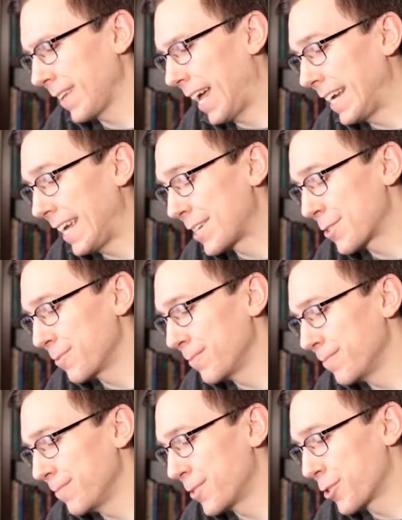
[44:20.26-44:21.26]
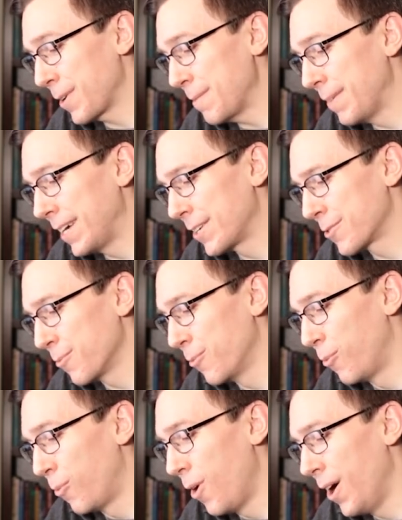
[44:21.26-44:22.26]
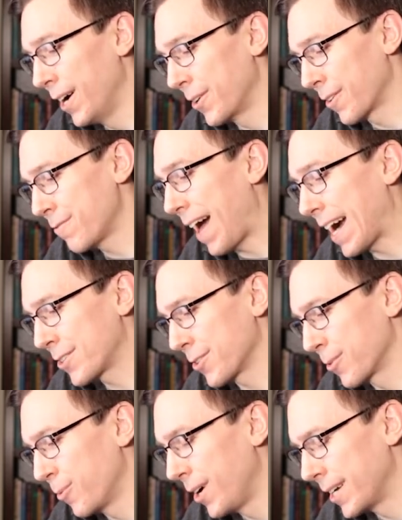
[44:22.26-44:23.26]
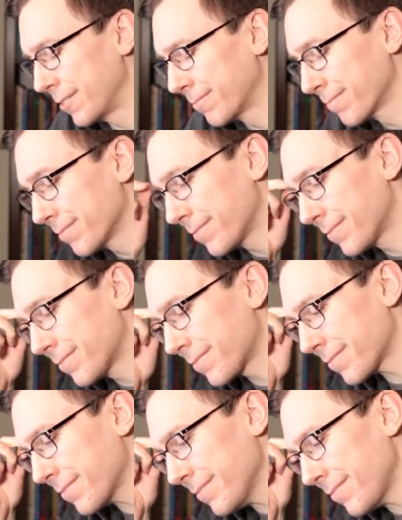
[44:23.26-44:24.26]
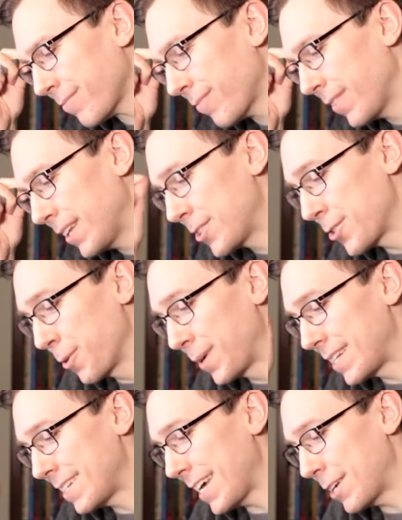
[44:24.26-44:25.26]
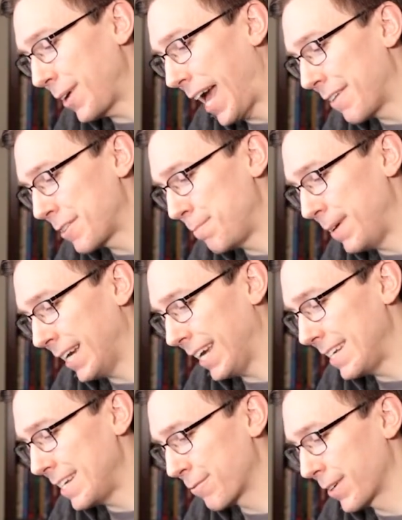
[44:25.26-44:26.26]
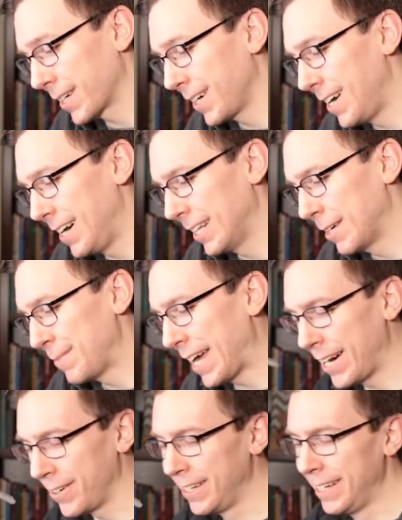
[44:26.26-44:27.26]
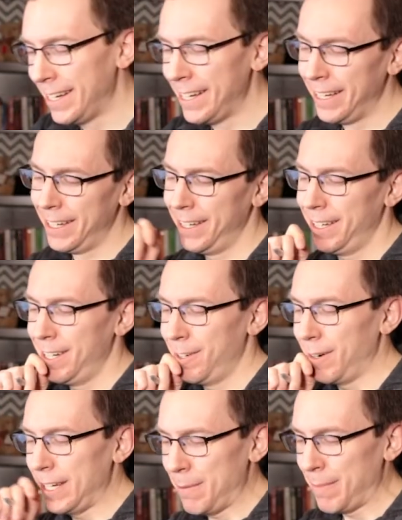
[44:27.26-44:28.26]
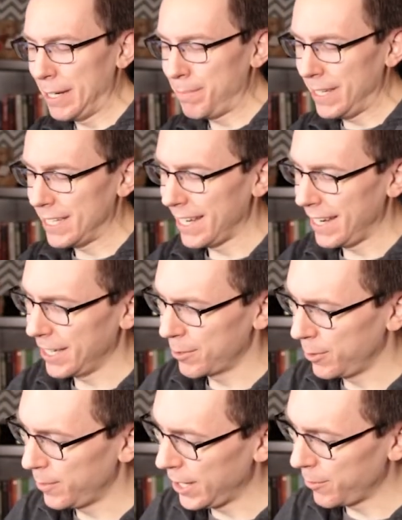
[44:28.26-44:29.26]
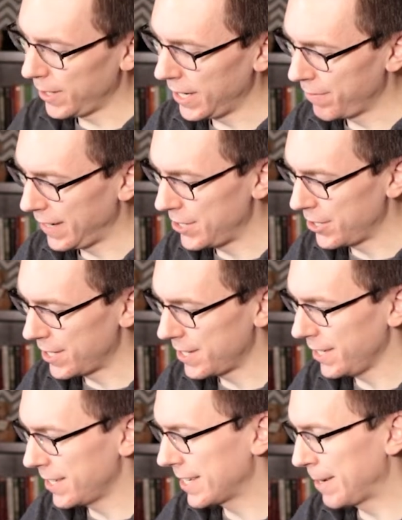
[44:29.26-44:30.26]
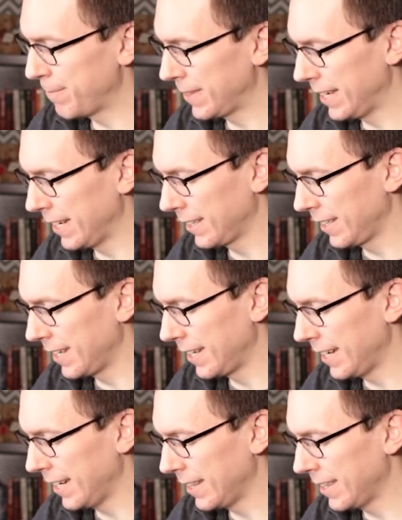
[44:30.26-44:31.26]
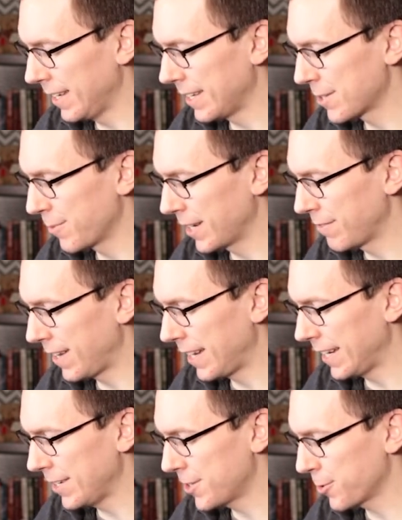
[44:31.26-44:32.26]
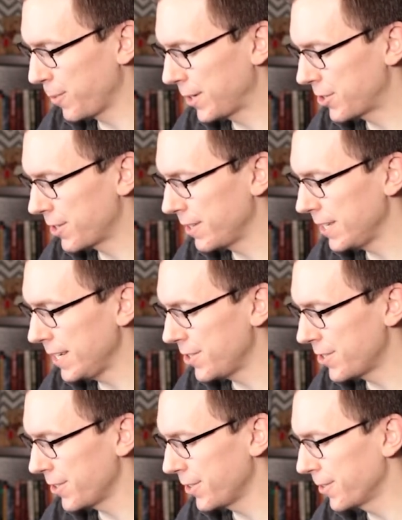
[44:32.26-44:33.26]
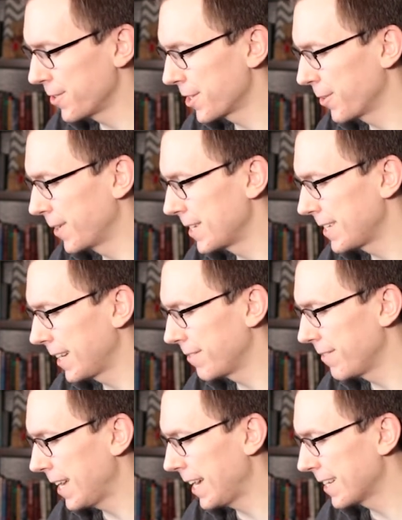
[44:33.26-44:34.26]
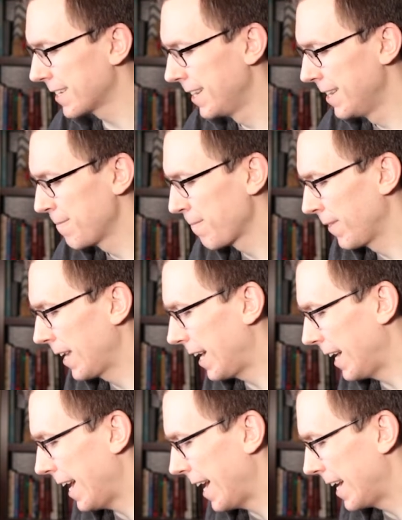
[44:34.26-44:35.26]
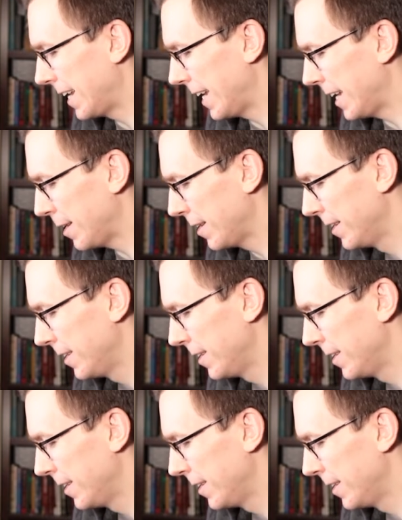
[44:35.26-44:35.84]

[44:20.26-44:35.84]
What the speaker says: guess, treatment 1 or factor 1. So instead, we have to pick a different column. Now, what you might be saying is, well, wait, what if I just did something like this? What if I switched to these 2? So instead of that, I had a